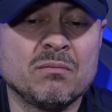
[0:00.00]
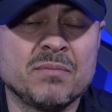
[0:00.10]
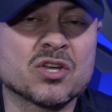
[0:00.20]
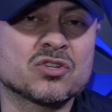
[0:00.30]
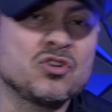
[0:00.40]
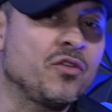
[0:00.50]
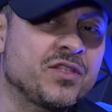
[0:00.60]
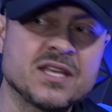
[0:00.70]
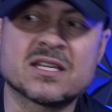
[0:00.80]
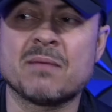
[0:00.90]
because the other
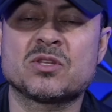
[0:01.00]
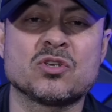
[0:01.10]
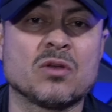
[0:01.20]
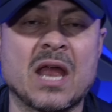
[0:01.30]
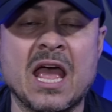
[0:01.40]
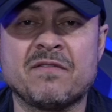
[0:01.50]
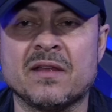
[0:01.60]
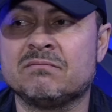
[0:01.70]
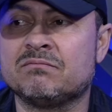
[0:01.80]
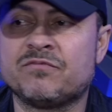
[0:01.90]
things came into your life
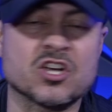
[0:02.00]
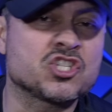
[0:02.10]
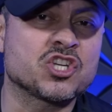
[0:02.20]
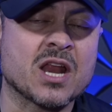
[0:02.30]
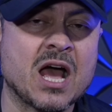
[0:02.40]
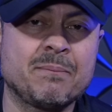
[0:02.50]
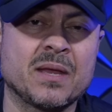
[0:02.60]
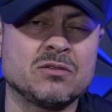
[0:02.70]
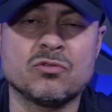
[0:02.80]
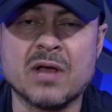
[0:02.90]
and fuck shit up
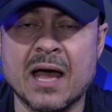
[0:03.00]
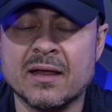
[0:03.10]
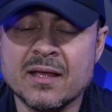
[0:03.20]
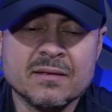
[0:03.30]
and you got,